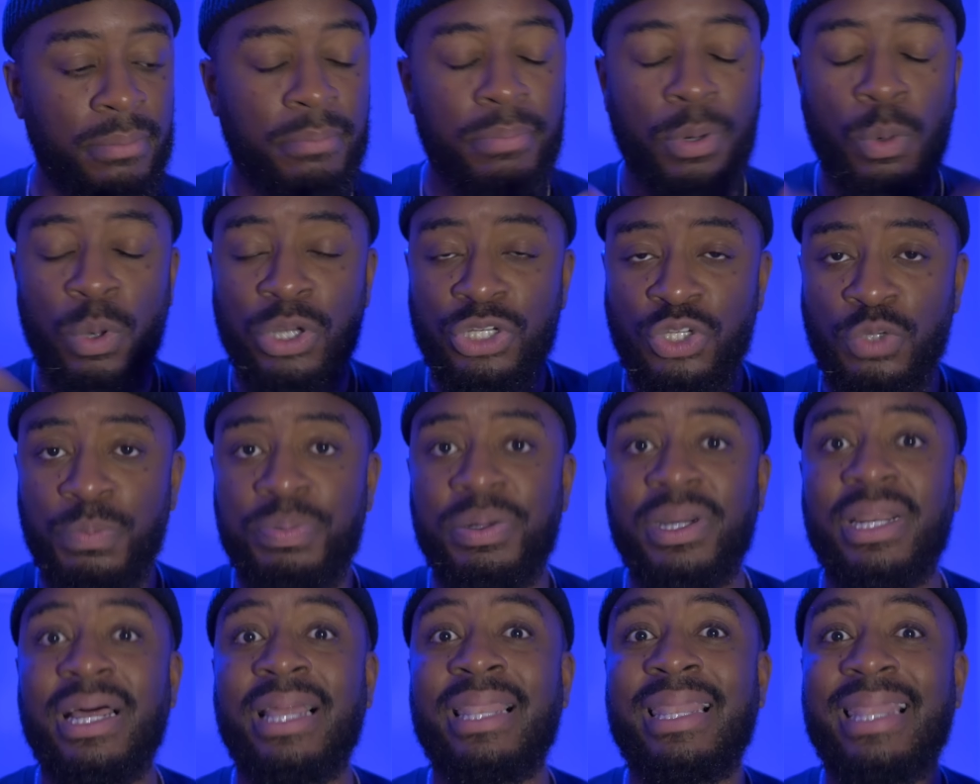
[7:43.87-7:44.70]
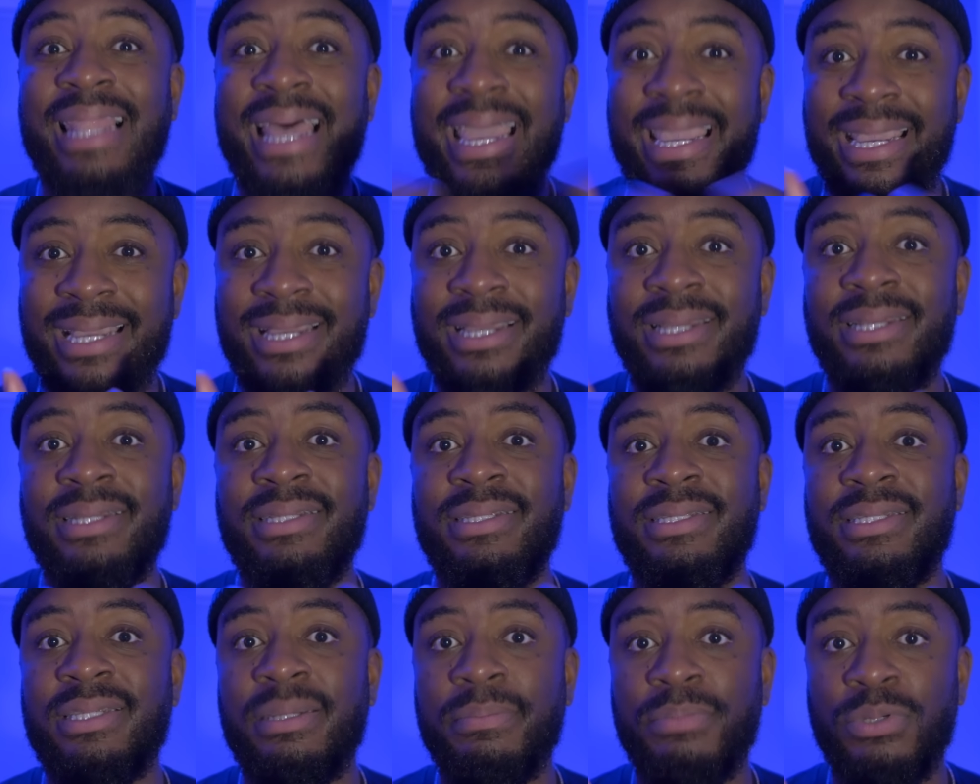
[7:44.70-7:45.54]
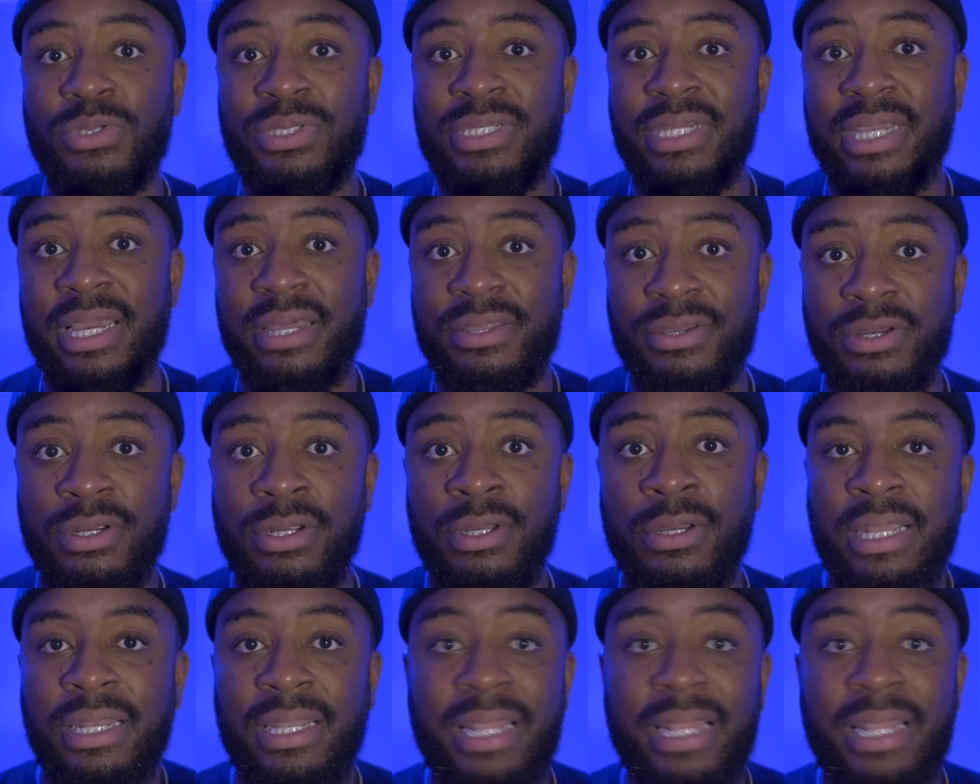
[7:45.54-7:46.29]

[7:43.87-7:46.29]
But once you put a like symbol together,